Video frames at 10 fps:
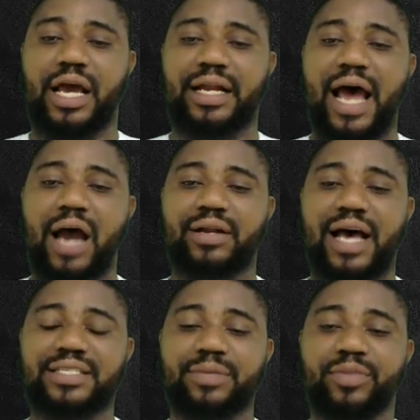Now
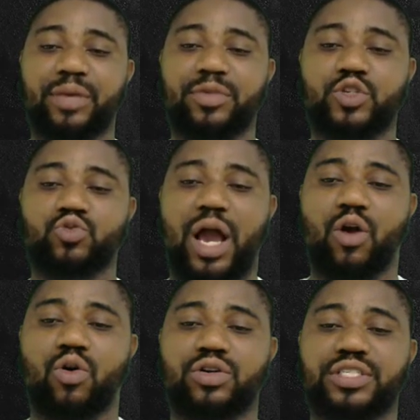that simply means we
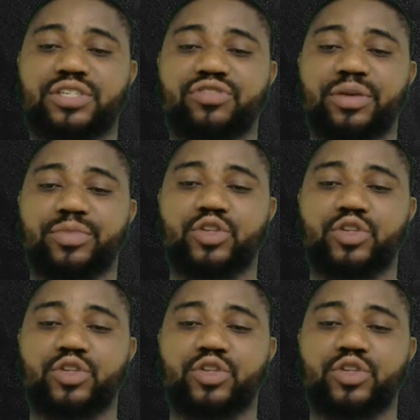are considering